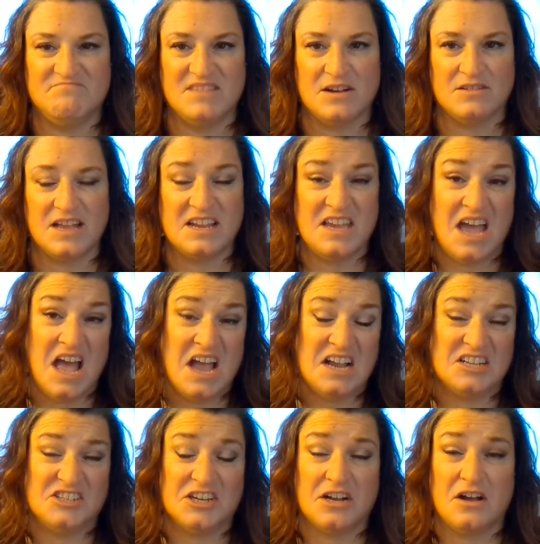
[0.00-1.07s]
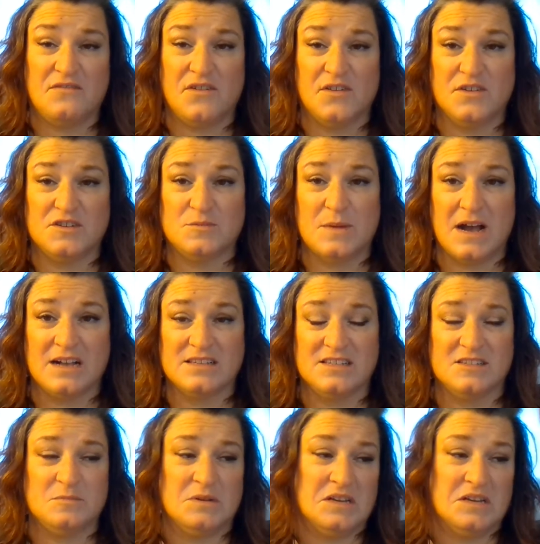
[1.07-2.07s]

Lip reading: they're like, yeah, I can check off all those boxes,